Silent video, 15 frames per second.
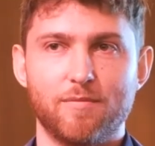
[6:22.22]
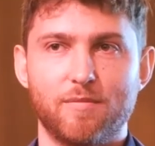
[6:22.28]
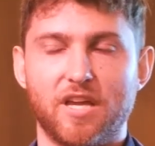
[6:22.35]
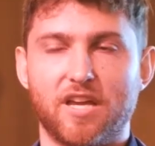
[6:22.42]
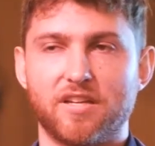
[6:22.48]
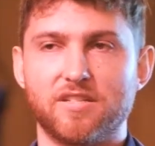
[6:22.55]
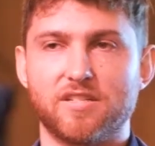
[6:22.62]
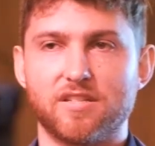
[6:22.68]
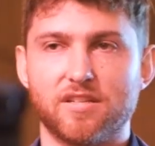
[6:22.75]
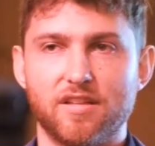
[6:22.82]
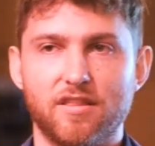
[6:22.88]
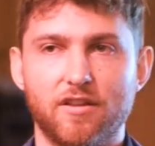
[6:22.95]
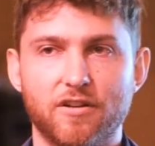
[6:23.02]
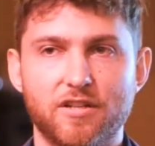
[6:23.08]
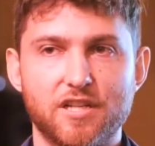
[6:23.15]
because
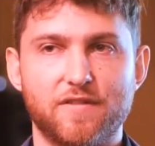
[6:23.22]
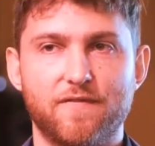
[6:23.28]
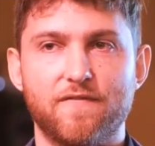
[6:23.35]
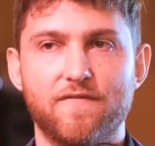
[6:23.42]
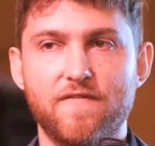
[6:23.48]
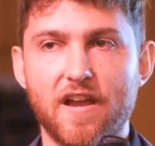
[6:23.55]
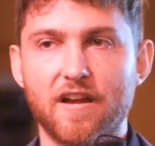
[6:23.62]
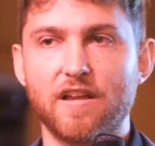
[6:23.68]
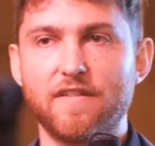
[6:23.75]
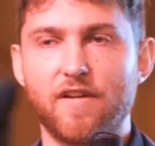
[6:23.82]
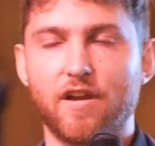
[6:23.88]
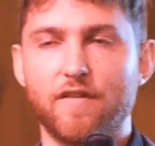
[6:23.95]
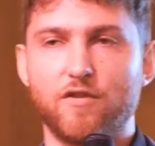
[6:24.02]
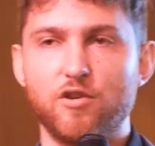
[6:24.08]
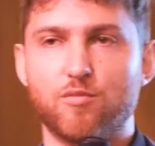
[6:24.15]
there's just very,
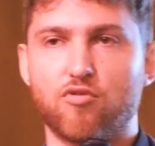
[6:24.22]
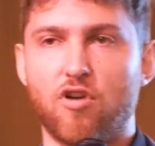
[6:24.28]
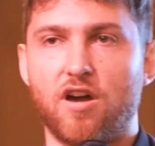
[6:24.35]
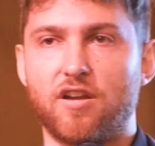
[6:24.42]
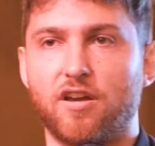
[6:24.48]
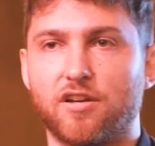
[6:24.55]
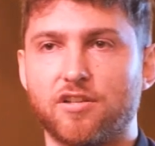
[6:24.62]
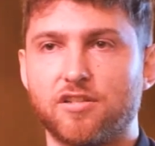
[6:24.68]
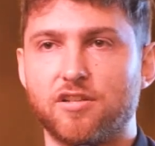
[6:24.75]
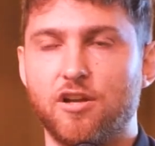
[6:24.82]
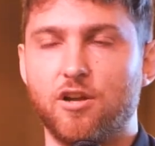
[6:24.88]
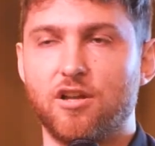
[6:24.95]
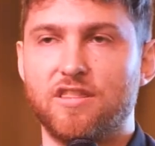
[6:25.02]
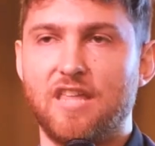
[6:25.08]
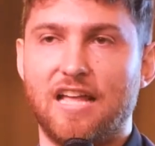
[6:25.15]
very few products
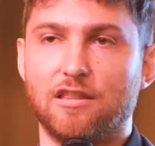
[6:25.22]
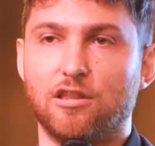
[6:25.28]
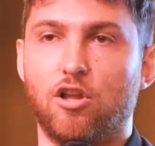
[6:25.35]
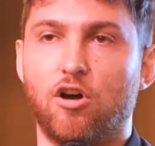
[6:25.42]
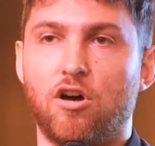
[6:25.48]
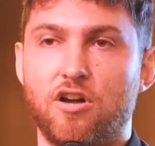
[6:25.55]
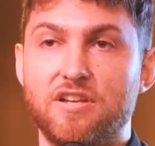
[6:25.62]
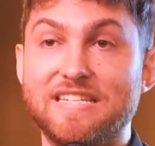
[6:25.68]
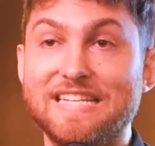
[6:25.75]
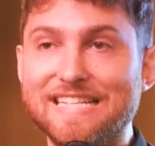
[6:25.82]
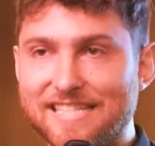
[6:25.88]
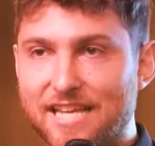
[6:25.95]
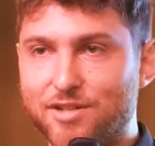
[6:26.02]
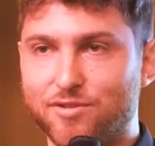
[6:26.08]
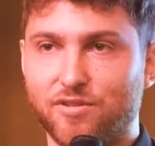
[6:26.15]
that laud
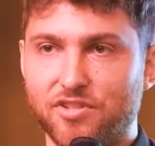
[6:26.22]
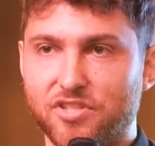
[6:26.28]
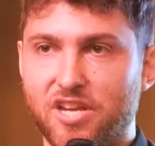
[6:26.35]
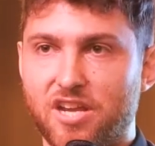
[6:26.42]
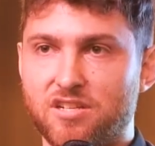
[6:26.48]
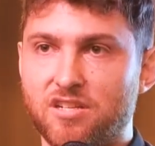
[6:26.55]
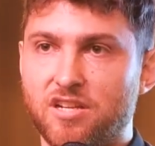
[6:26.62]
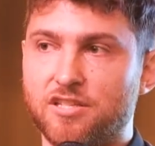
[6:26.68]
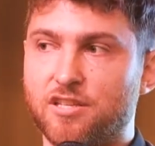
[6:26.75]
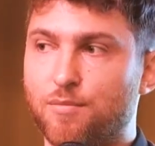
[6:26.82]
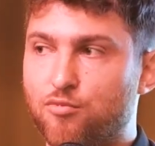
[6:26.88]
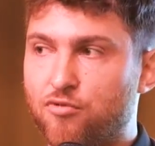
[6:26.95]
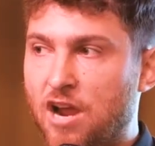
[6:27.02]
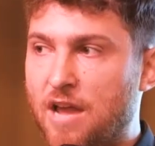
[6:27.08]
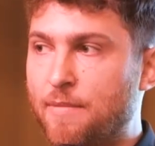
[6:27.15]
decentralization as their
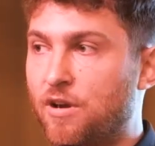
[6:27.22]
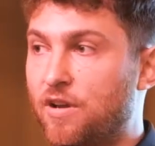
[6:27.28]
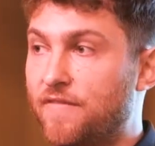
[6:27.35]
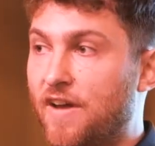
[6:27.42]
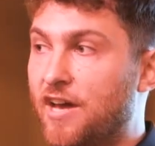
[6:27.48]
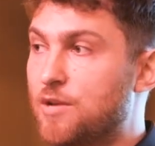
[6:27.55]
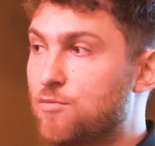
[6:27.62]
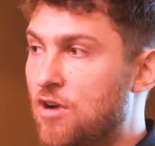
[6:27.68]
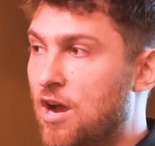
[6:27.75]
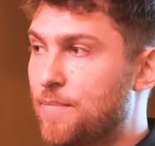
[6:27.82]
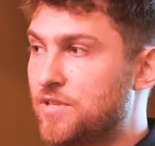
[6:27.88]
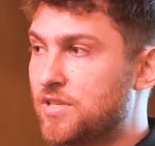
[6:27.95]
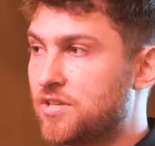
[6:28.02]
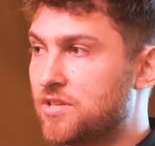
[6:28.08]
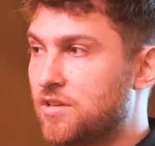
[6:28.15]
primary value
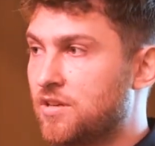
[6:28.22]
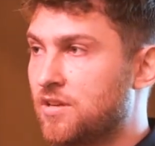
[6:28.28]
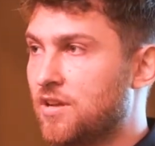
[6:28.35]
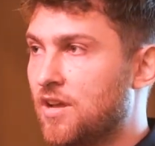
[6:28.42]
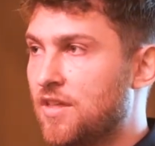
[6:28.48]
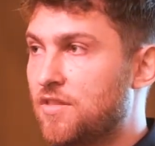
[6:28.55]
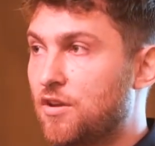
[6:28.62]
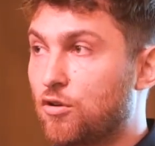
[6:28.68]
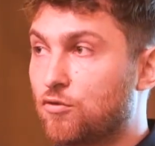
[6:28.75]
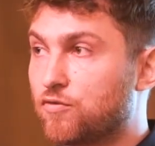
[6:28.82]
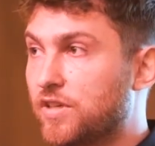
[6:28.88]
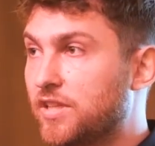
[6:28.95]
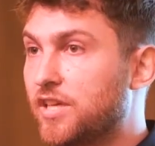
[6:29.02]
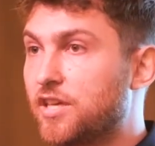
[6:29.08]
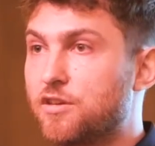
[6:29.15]
proposition that are
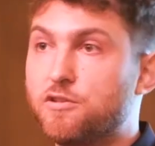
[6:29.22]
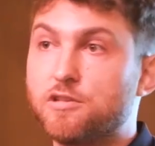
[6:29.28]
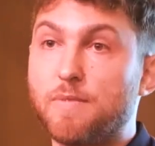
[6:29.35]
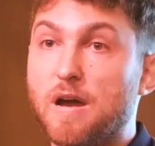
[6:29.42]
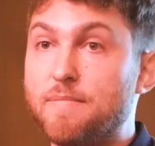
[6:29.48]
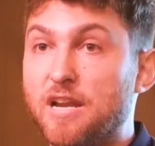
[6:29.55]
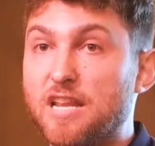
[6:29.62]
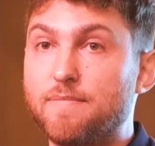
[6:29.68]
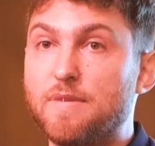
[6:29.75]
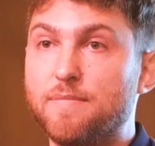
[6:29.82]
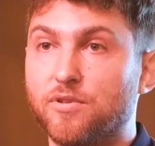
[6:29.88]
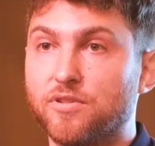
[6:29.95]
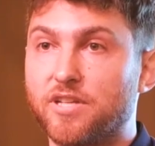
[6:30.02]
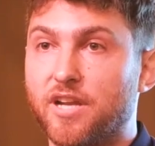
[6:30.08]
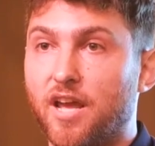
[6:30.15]
really used by many
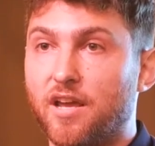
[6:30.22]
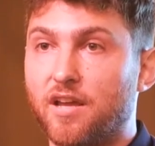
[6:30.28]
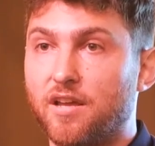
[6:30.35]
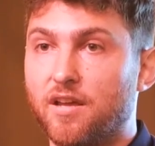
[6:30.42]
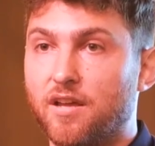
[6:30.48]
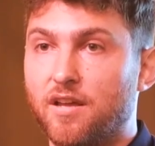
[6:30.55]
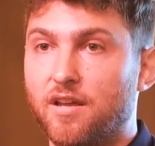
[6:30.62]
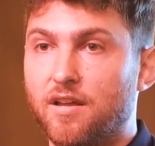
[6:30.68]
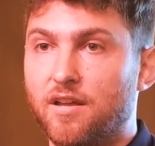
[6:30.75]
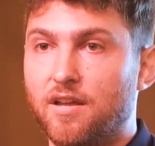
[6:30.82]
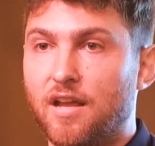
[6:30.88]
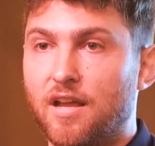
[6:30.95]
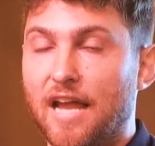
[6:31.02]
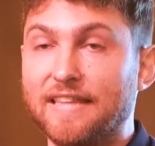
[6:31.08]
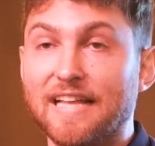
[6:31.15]
people today.
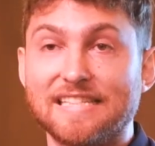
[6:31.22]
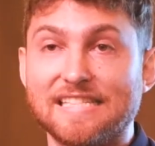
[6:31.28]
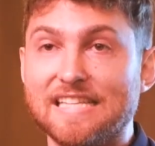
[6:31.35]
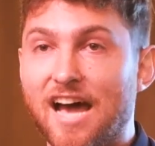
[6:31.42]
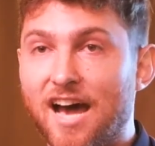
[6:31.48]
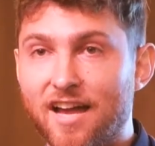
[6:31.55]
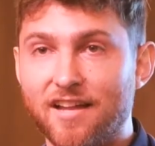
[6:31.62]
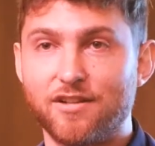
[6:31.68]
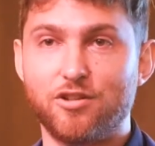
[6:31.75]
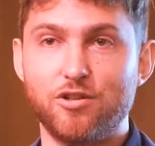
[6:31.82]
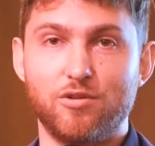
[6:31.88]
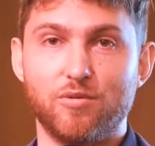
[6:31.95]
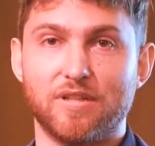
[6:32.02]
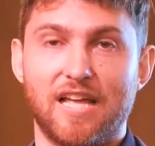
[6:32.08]
And that's not due to a